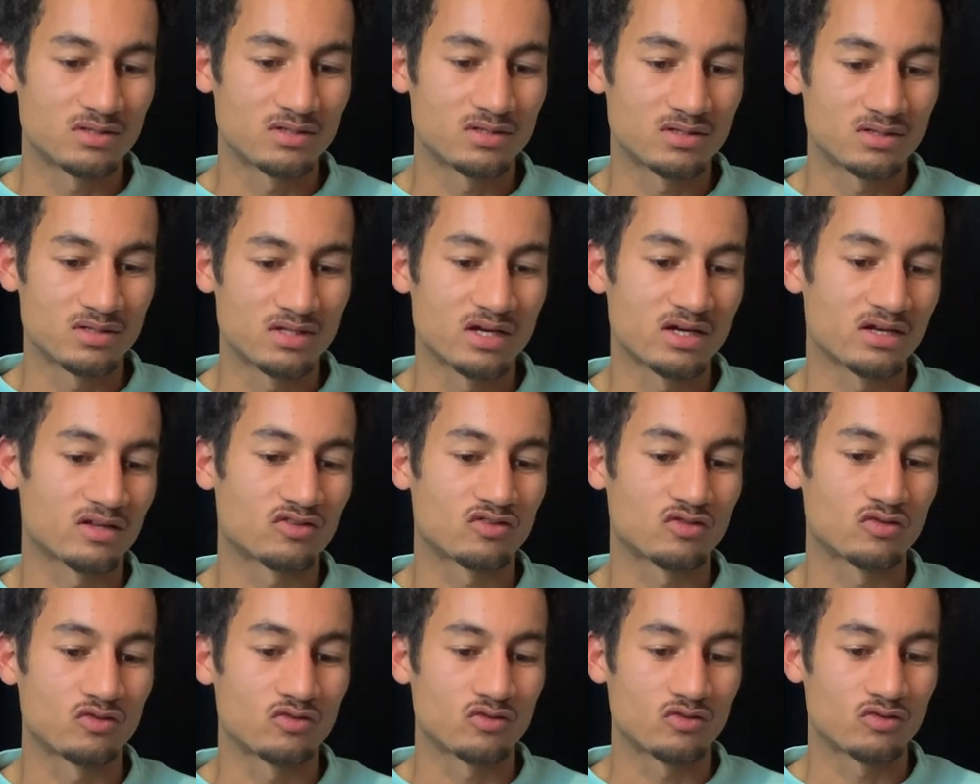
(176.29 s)
yeah,
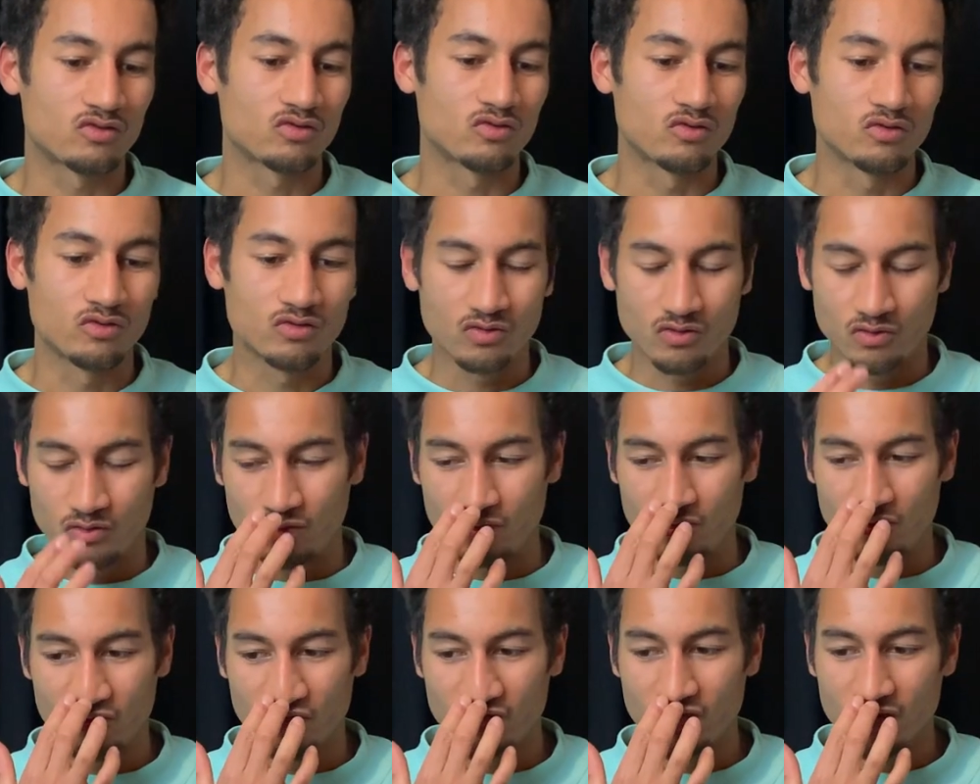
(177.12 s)

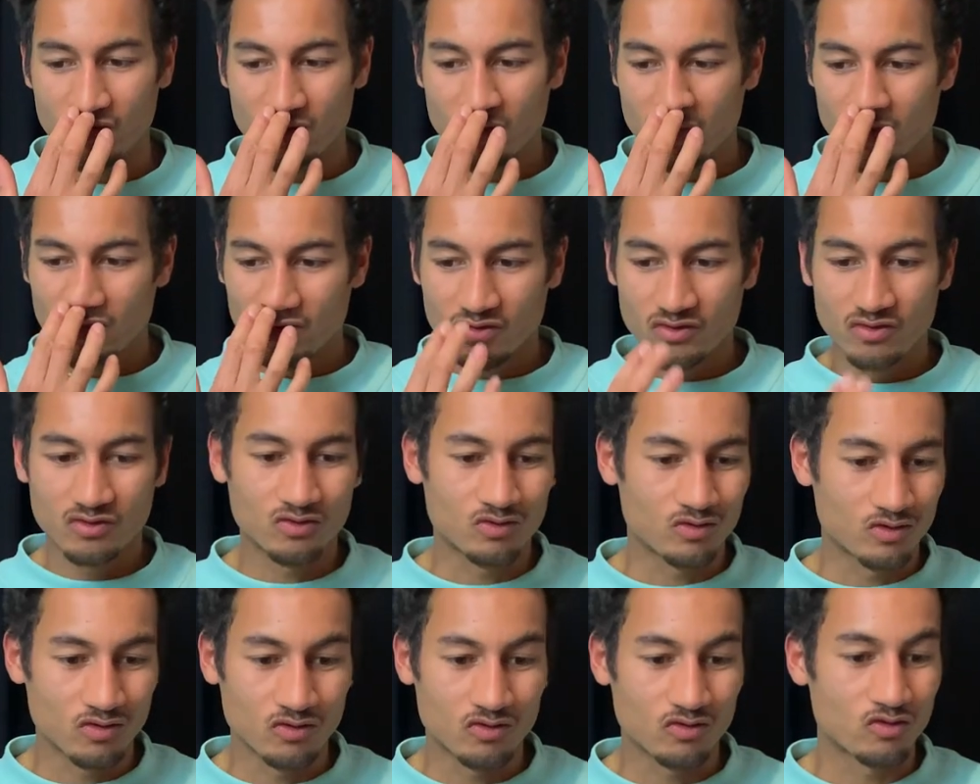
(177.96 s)
to
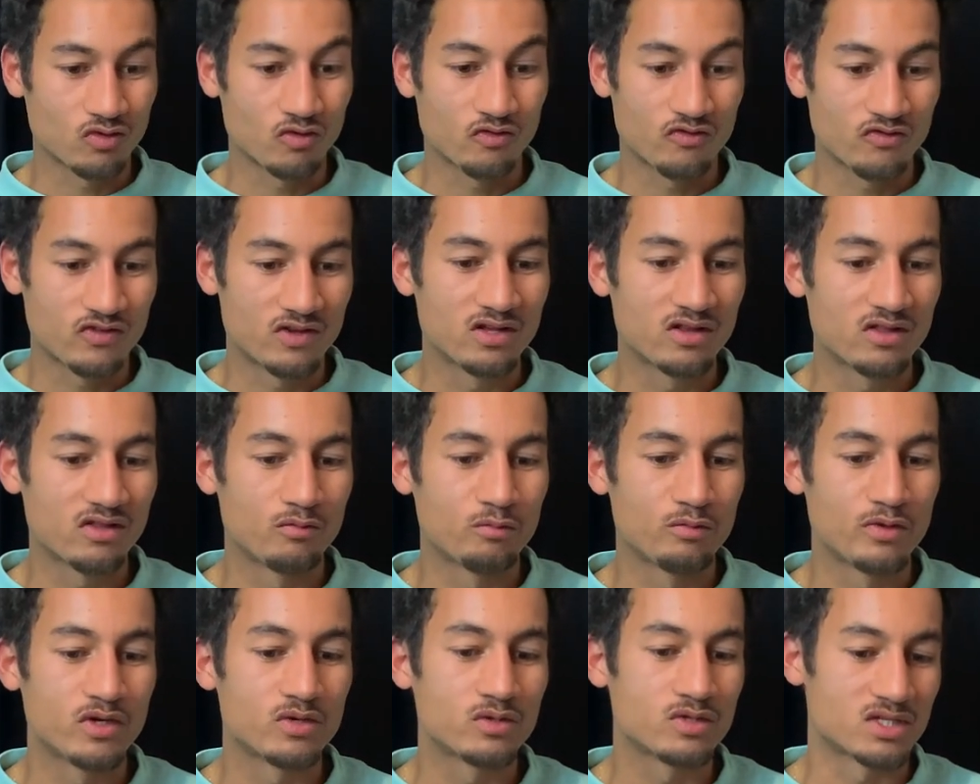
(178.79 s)
feel the
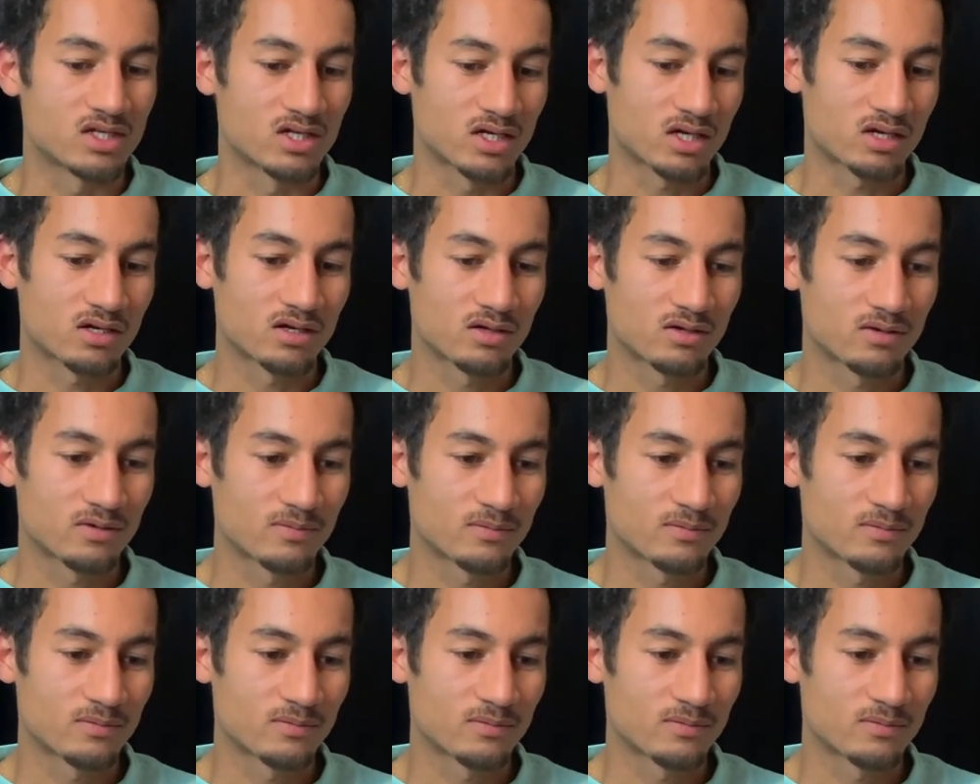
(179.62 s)
music.